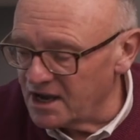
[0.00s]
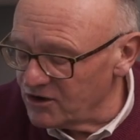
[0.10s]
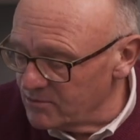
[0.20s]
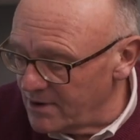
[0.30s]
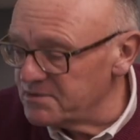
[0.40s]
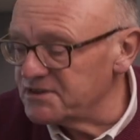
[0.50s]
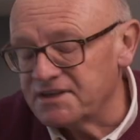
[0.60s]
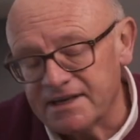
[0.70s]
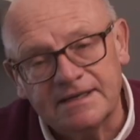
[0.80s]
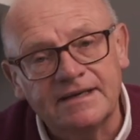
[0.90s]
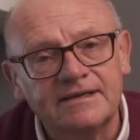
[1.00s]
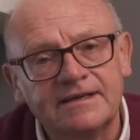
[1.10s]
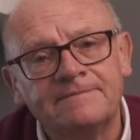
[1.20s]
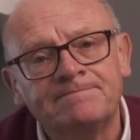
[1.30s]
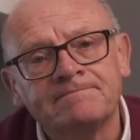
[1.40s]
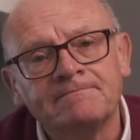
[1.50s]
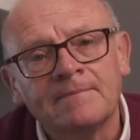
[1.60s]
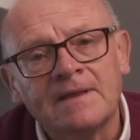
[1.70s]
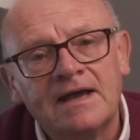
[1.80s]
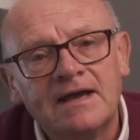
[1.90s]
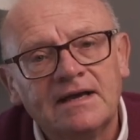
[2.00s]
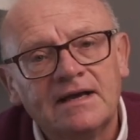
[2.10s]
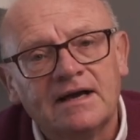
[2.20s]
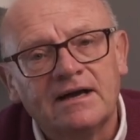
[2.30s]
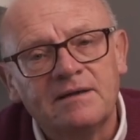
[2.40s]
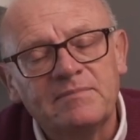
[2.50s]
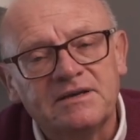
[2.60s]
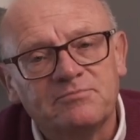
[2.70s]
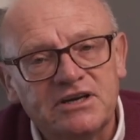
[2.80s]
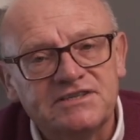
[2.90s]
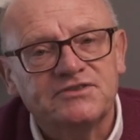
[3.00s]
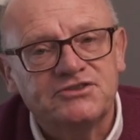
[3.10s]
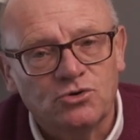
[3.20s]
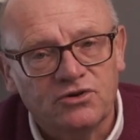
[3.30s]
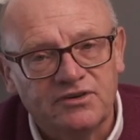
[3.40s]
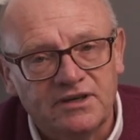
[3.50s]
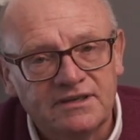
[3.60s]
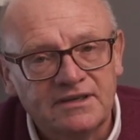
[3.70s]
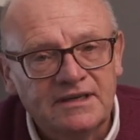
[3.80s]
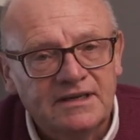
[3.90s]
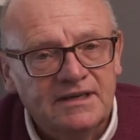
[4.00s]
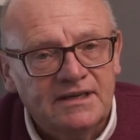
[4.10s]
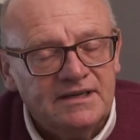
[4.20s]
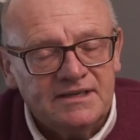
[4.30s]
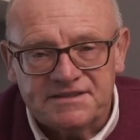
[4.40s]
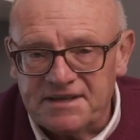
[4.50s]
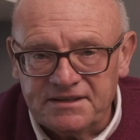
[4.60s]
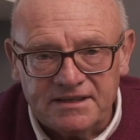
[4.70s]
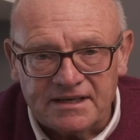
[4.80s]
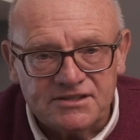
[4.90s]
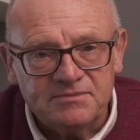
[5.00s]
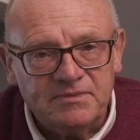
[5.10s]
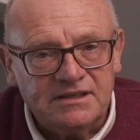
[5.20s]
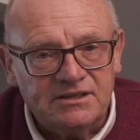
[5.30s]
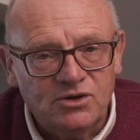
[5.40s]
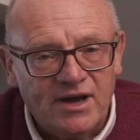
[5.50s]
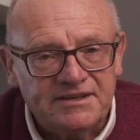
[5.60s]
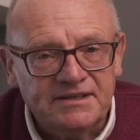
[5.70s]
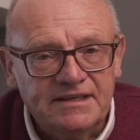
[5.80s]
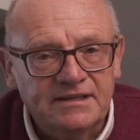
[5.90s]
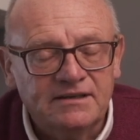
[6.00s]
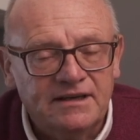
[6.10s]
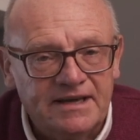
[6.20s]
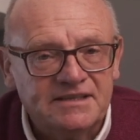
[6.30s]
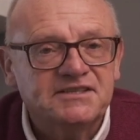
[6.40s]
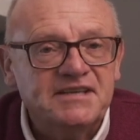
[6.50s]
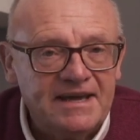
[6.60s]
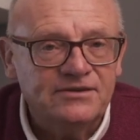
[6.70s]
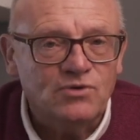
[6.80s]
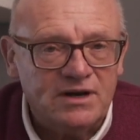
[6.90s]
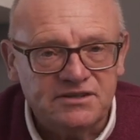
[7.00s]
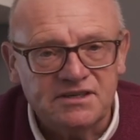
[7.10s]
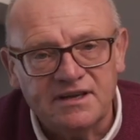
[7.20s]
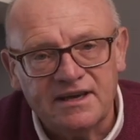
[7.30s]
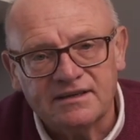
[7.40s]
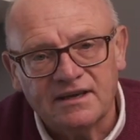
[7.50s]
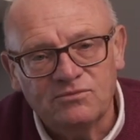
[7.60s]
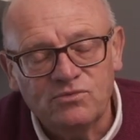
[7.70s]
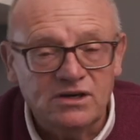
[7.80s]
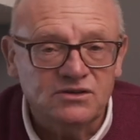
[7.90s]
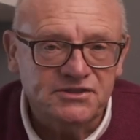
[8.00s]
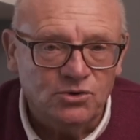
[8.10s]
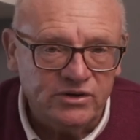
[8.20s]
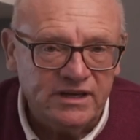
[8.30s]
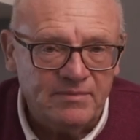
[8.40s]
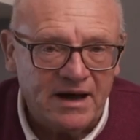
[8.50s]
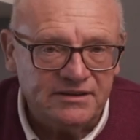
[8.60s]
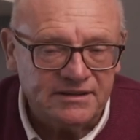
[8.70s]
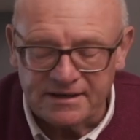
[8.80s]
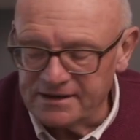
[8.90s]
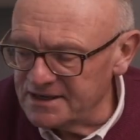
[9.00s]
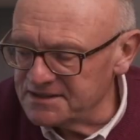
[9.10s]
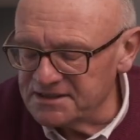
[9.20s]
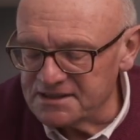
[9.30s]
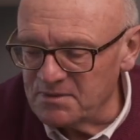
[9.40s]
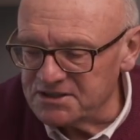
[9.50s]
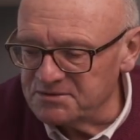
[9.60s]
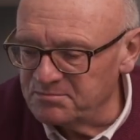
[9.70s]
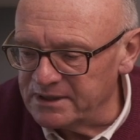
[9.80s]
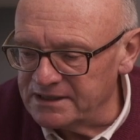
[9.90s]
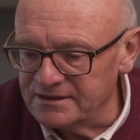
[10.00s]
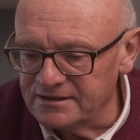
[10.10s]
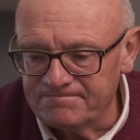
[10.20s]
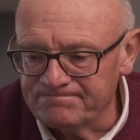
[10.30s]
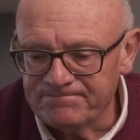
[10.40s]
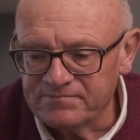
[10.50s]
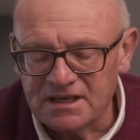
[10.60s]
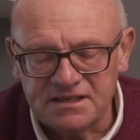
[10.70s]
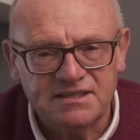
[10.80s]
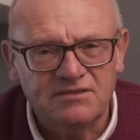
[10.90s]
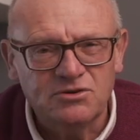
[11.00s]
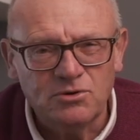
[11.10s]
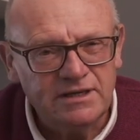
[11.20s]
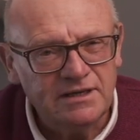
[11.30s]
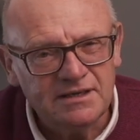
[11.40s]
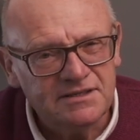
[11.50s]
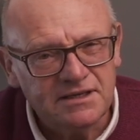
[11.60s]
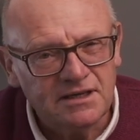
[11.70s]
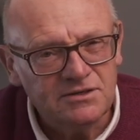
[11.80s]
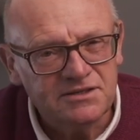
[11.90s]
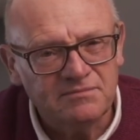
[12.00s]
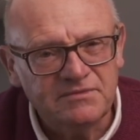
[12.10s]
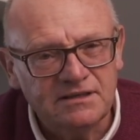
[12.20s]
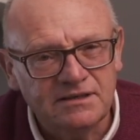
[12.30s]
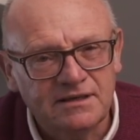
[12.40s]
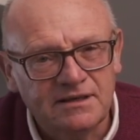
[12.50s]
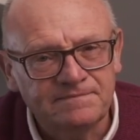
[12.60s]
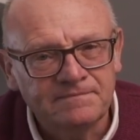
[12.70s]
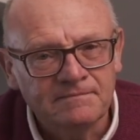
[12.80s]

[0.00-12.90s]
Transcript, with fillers: I remember the day clearly. I met a press photographer standing next to me who had a little X10 round her neck and we got talking about it. And I guess this must have been seven or eight years ago, something like that.